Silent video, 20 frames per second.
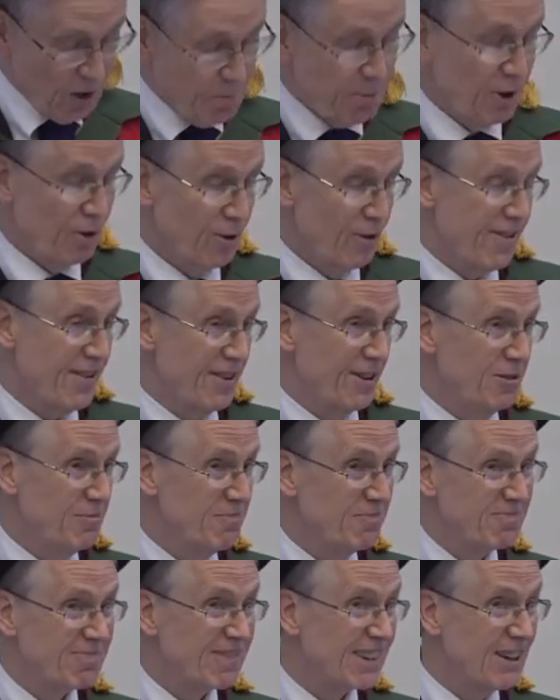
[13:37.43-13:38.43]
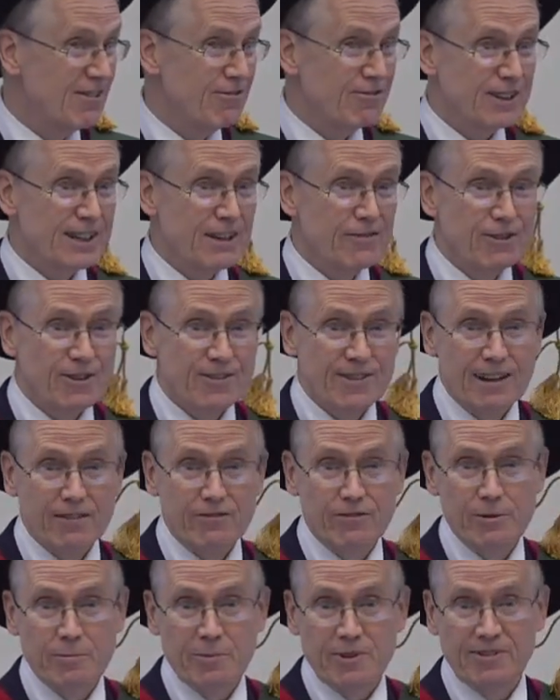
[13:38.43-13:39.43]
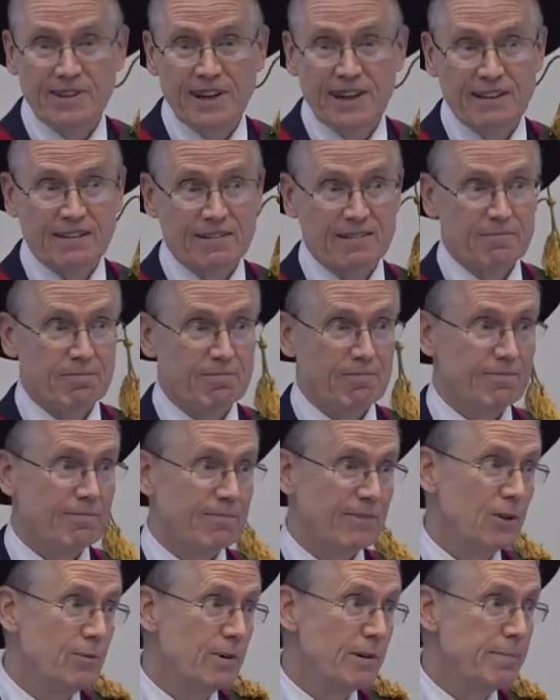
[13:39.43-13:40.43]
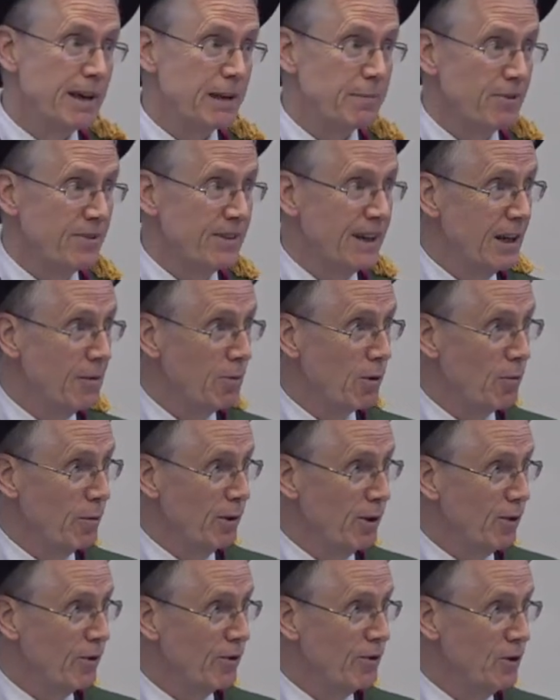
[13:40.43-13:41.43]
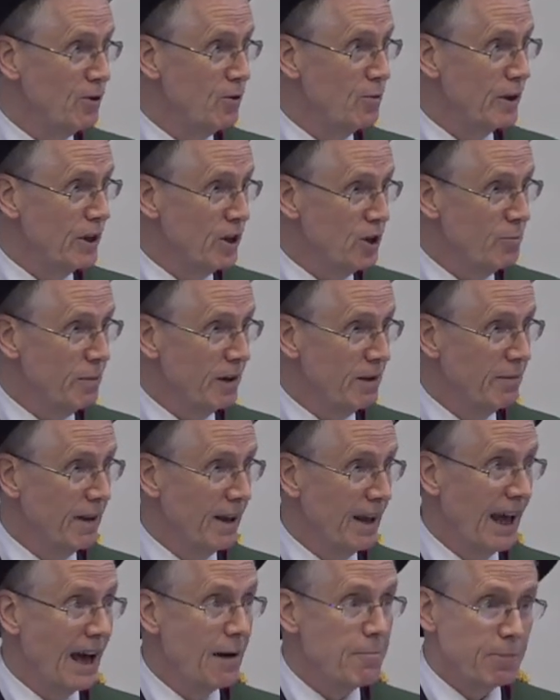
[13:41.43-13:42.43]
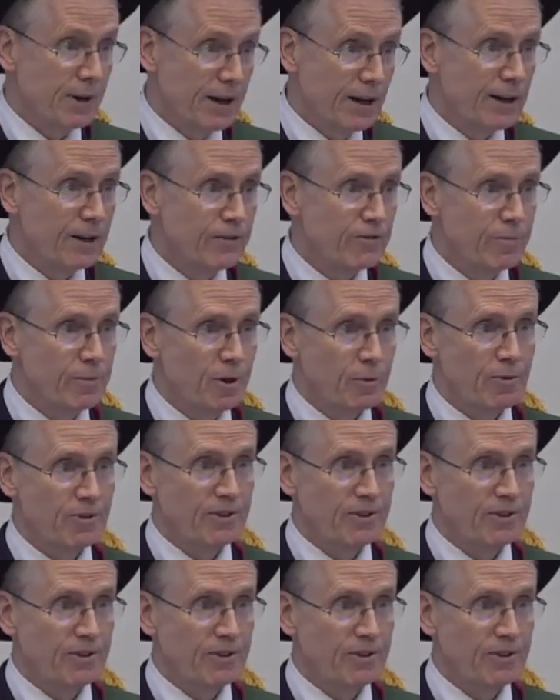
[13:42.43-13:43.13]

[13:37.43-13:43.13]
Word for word: But also, forgive yourself for your mistakes. You will make mistakes, because we all do, we're human, but learn from your